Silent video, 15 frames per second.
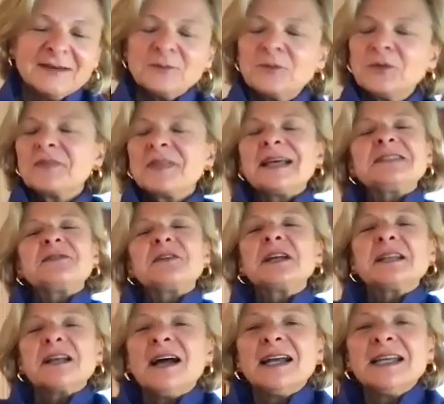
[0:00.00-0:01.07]
Well, that's very
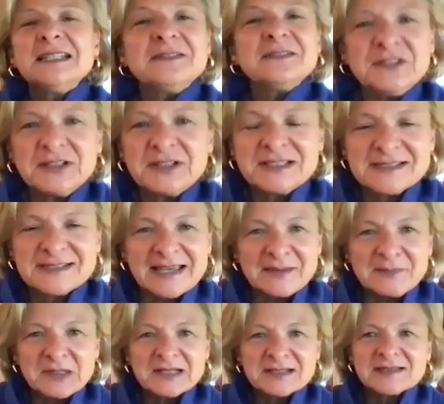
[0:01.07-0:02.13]
kind of you to say
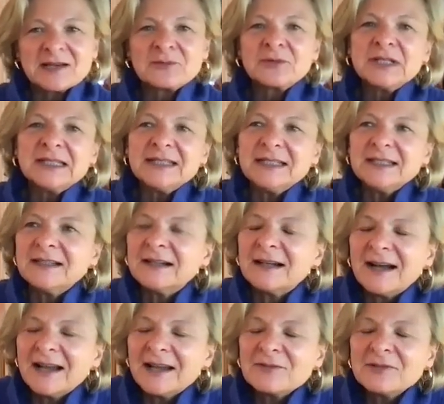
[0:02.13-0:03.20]
because I really
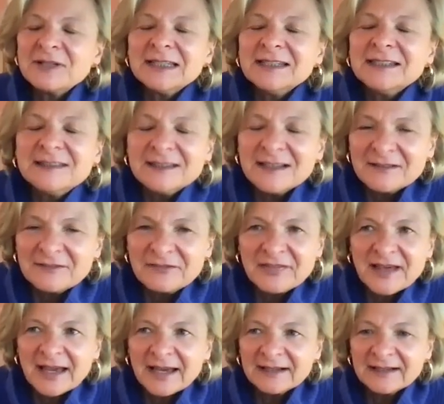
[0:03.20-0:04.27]
love
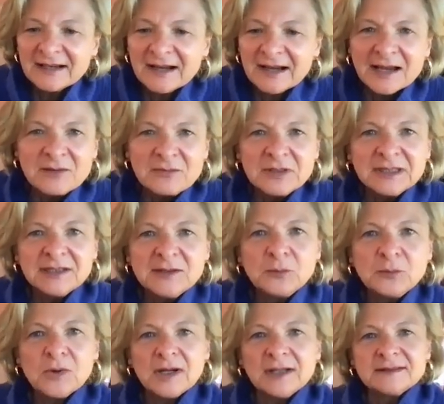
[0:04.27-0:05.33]
that. I really
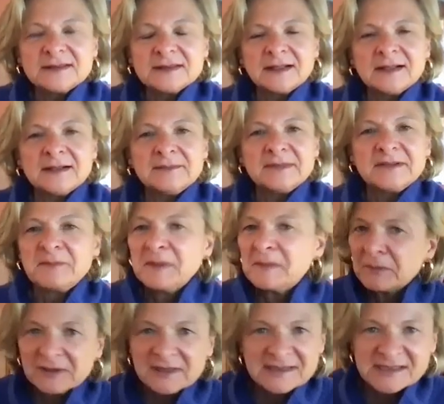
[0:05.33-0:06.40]
want, if
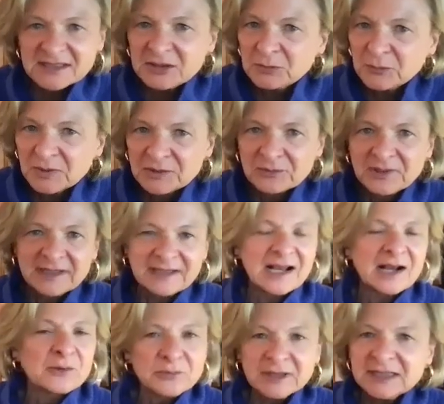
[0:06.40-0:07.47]
people are listening who want to write,
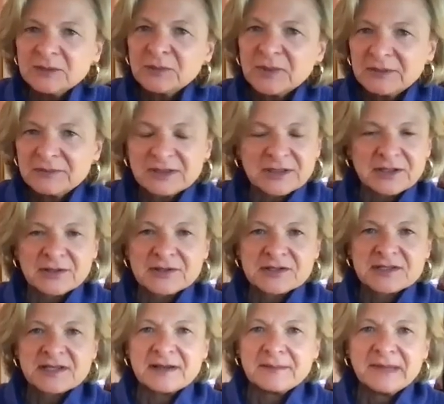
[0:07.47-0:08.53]
I really want to encourage
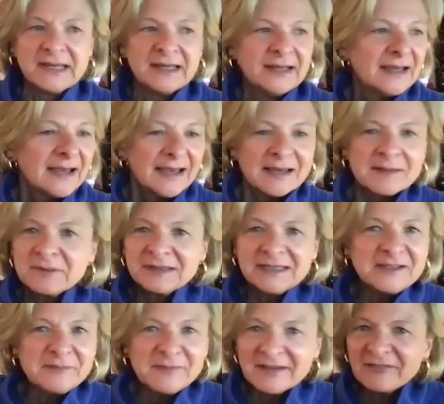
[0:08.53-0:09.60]
them. And
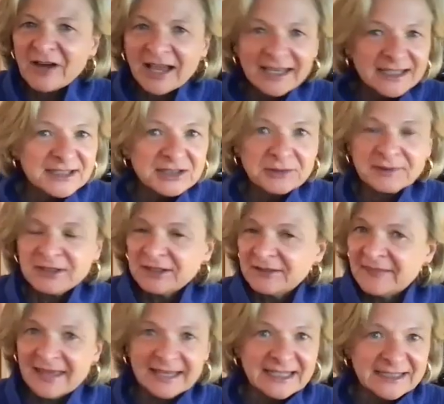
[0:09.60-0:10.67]
believe me, if I can do it,
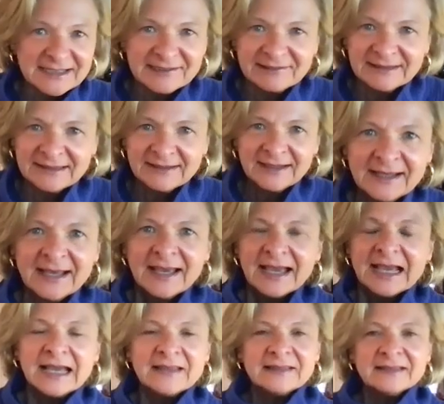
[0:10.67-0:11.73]
they can do it.
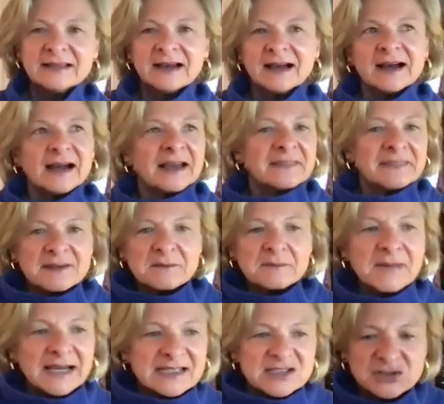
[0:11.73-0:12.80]
And I think
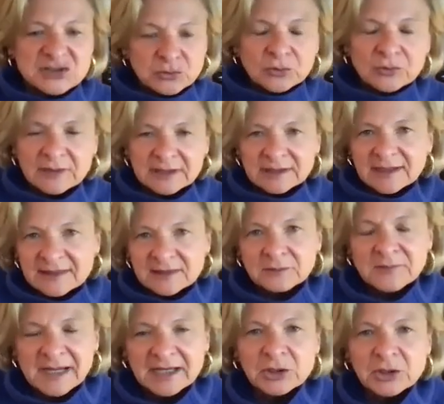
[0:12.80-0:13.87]
my story, like
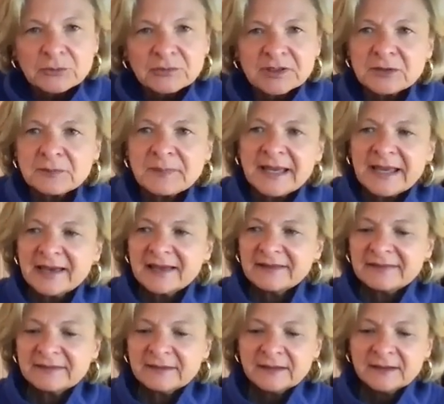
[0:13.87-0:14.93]
my career
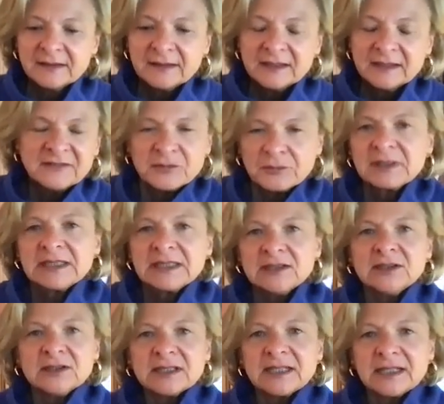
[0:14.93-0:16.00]
path, if you really
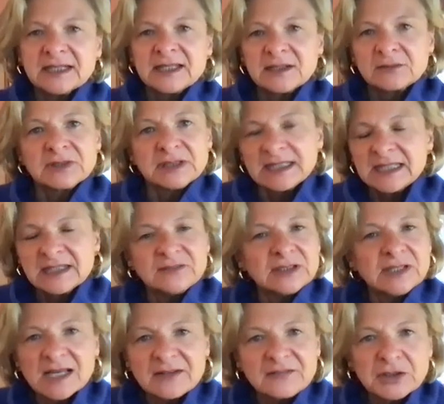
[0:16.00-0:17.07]
look at it, can really give a
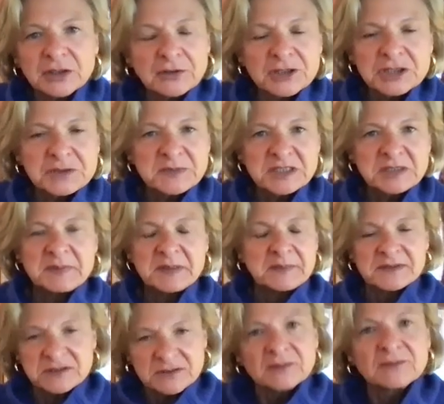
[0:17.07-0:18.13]
lot of encouragement to people.
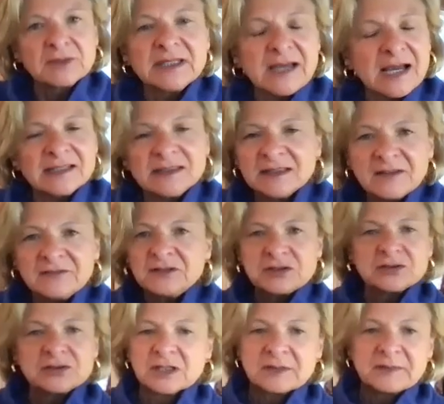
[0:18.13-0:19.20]
So I'd love to
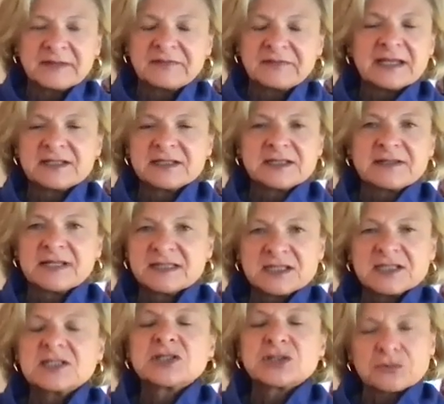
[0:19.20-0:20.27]
talk about that too. That's
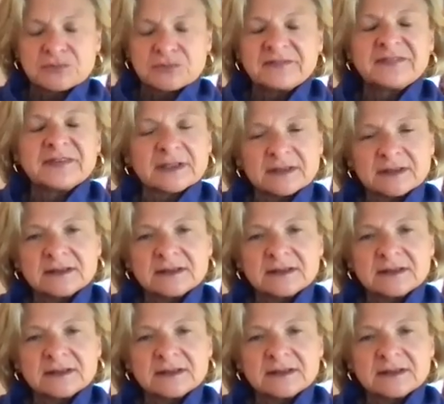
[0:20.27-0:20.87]
just terrific.